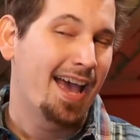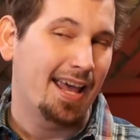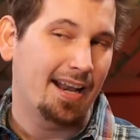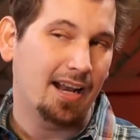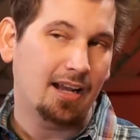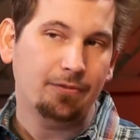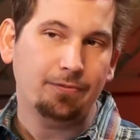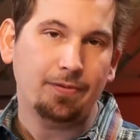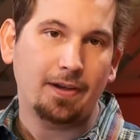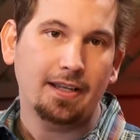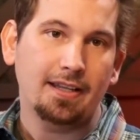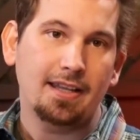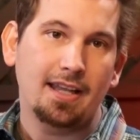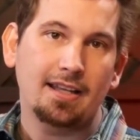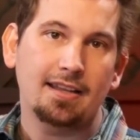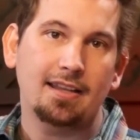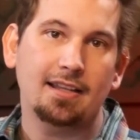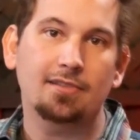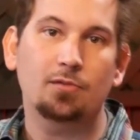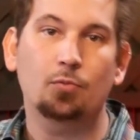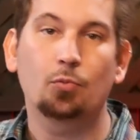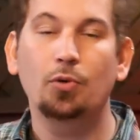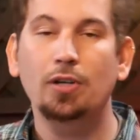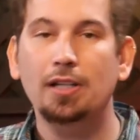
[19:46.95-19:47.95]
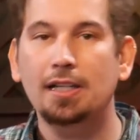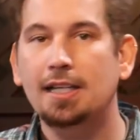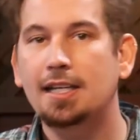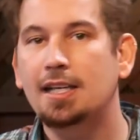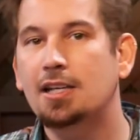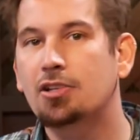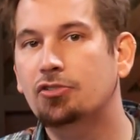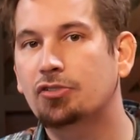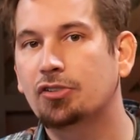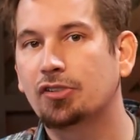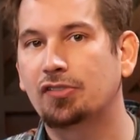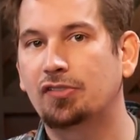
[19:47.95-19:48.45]
And I find that that's really
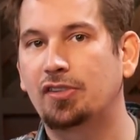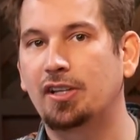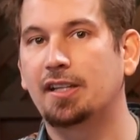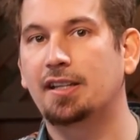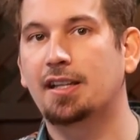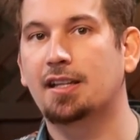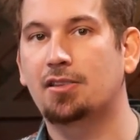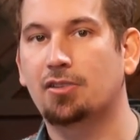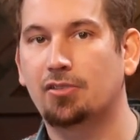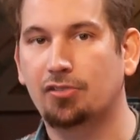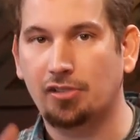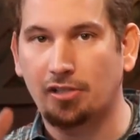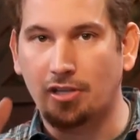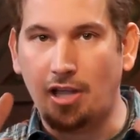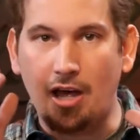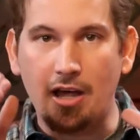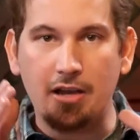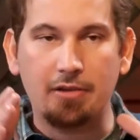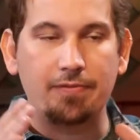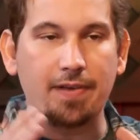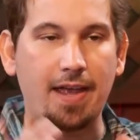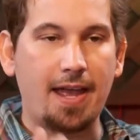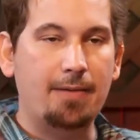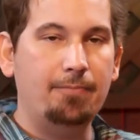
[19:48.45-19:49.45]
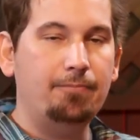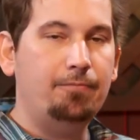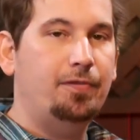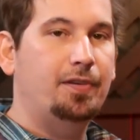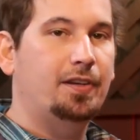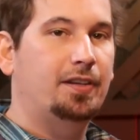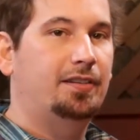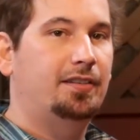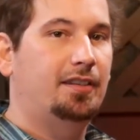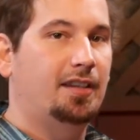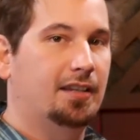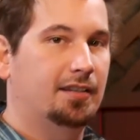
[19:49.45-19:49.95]
interesting, that there's a lot of
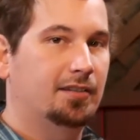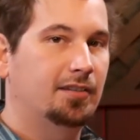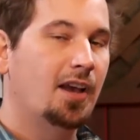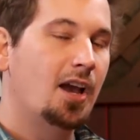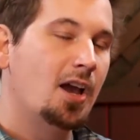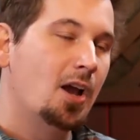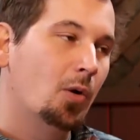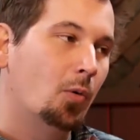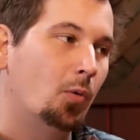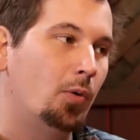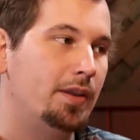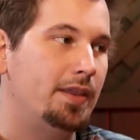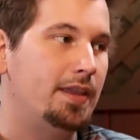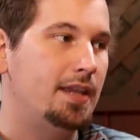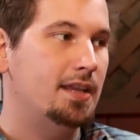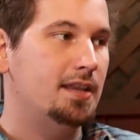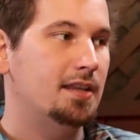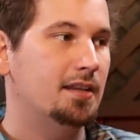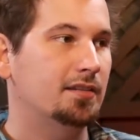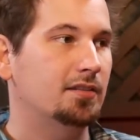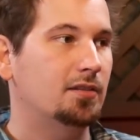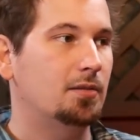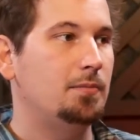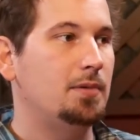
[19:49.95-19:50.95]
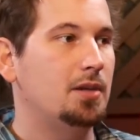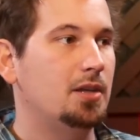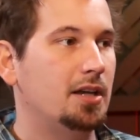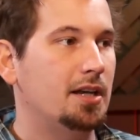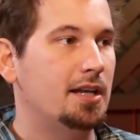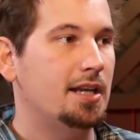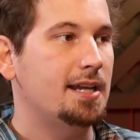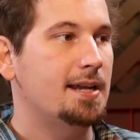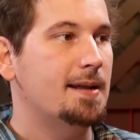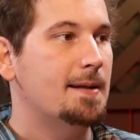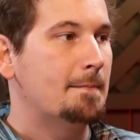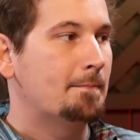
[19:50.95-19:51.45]
emphasis within this
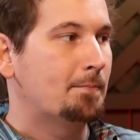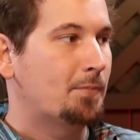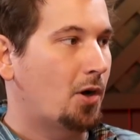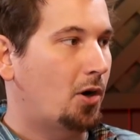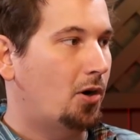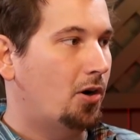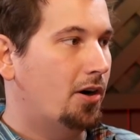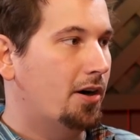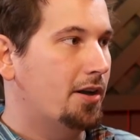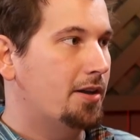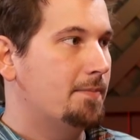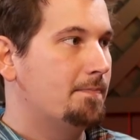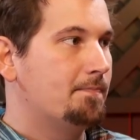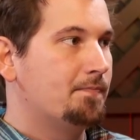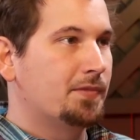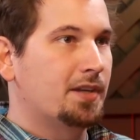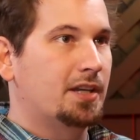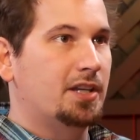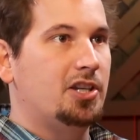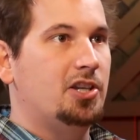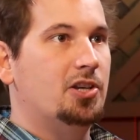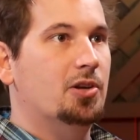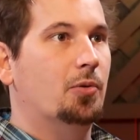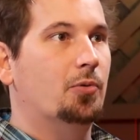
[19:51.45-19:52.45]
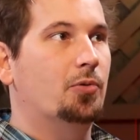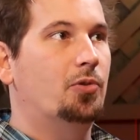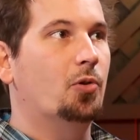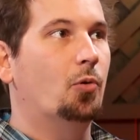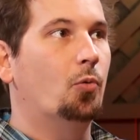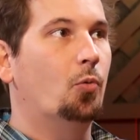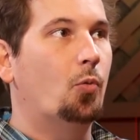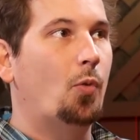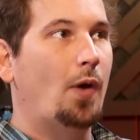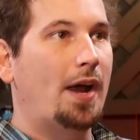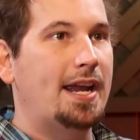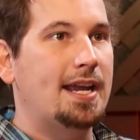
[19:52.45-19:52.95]
community on, you know, the
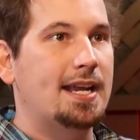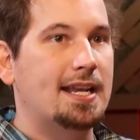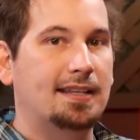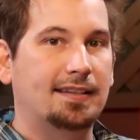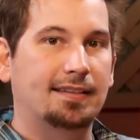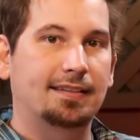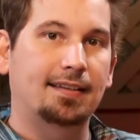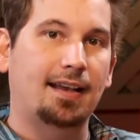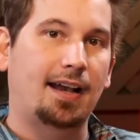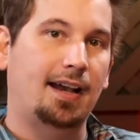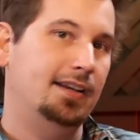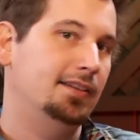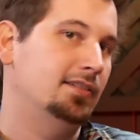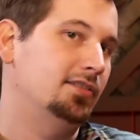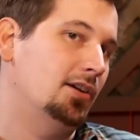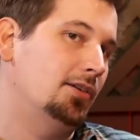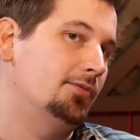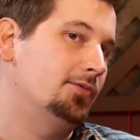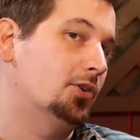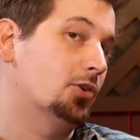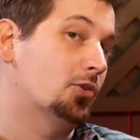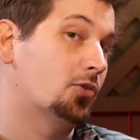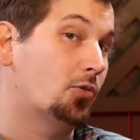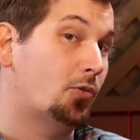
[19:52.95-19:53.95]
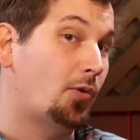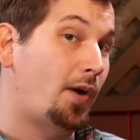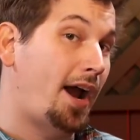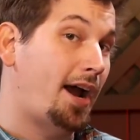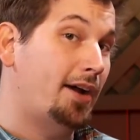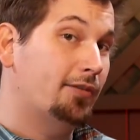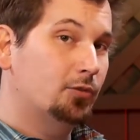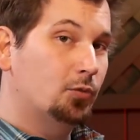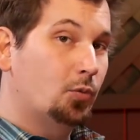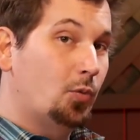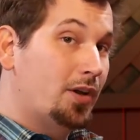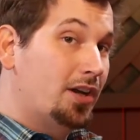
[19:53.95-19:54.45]
weight and size of your
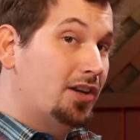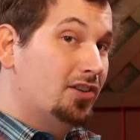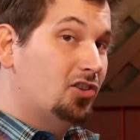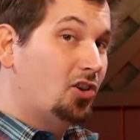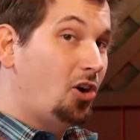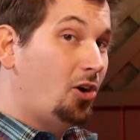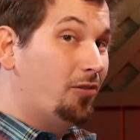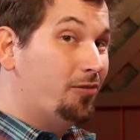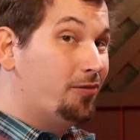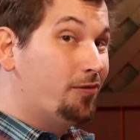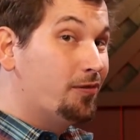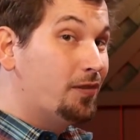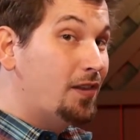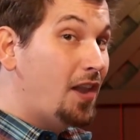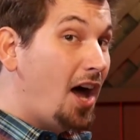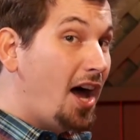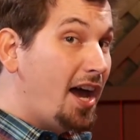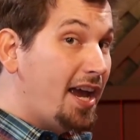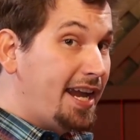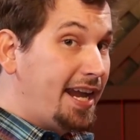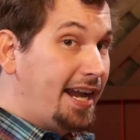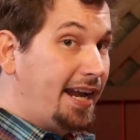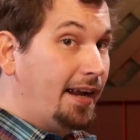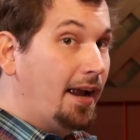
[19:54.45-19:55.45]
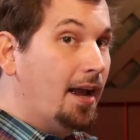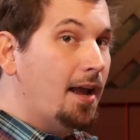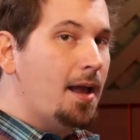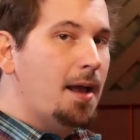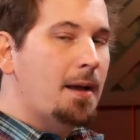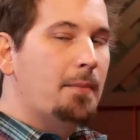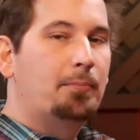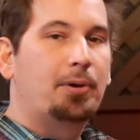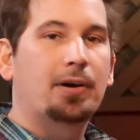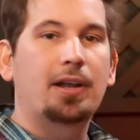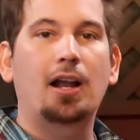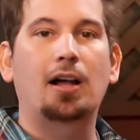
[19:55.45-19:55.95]
craft when it's all flying,
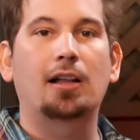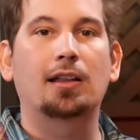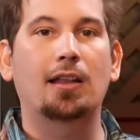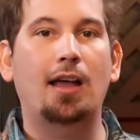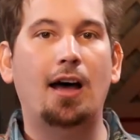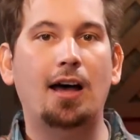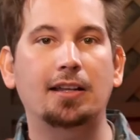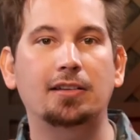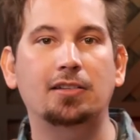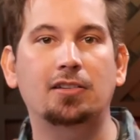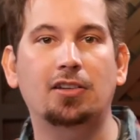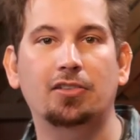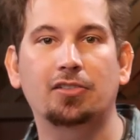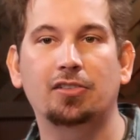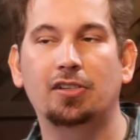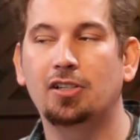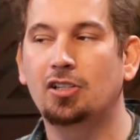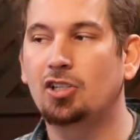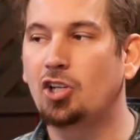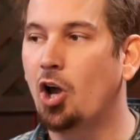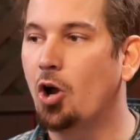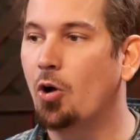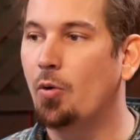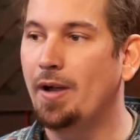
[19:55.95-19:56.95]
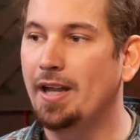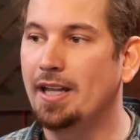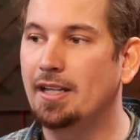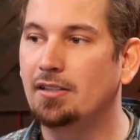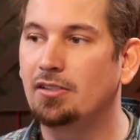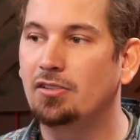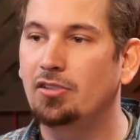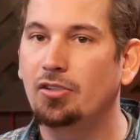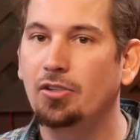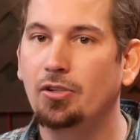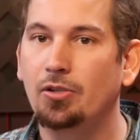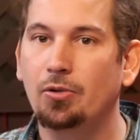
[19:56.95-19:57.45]
but a lot doesn't go
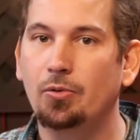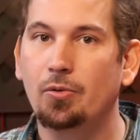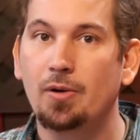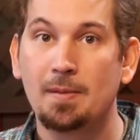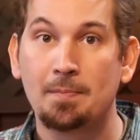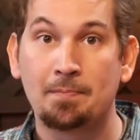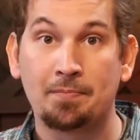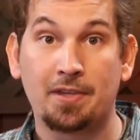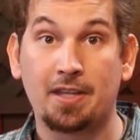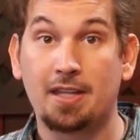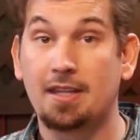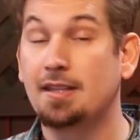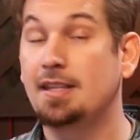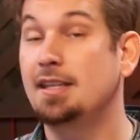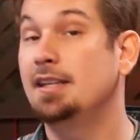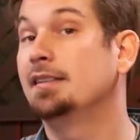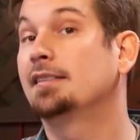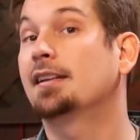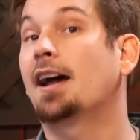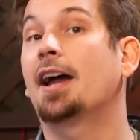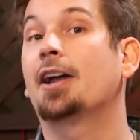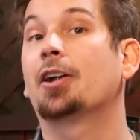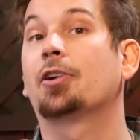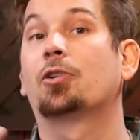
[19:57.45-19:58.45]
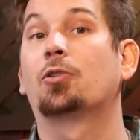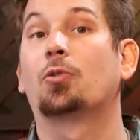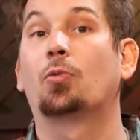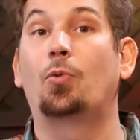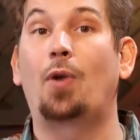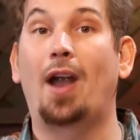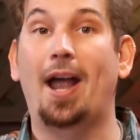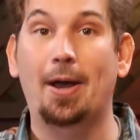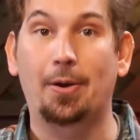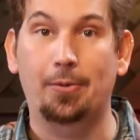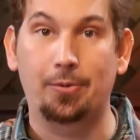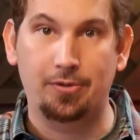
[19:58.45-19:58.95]
into the entire
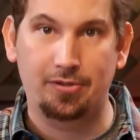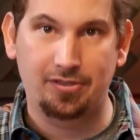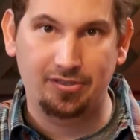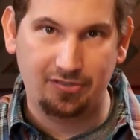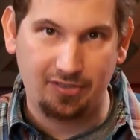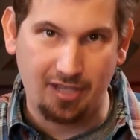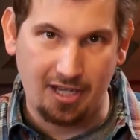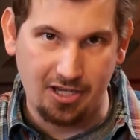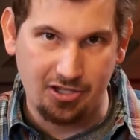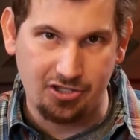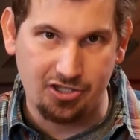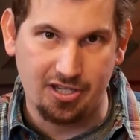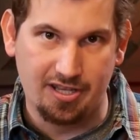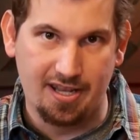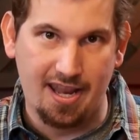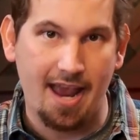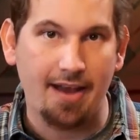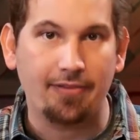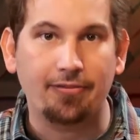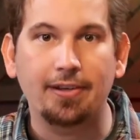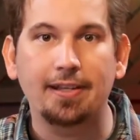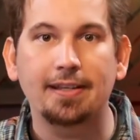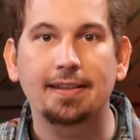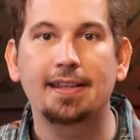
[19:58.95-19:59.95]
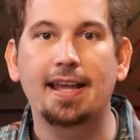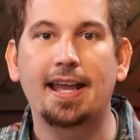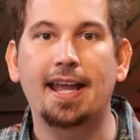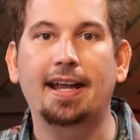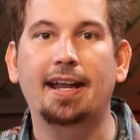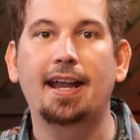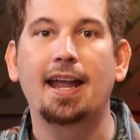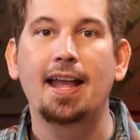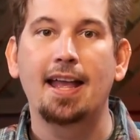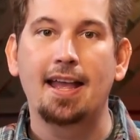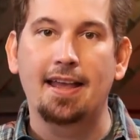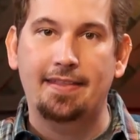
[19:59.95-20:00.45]
ground station,
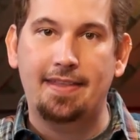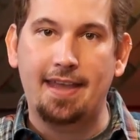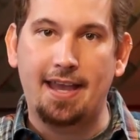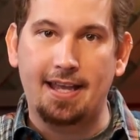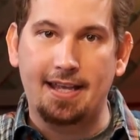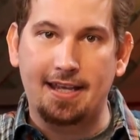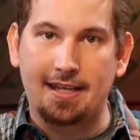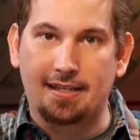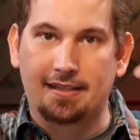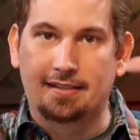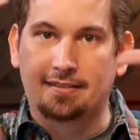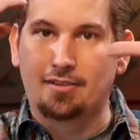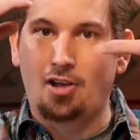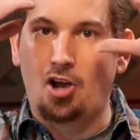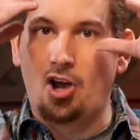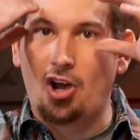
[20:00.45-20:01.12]
everything that is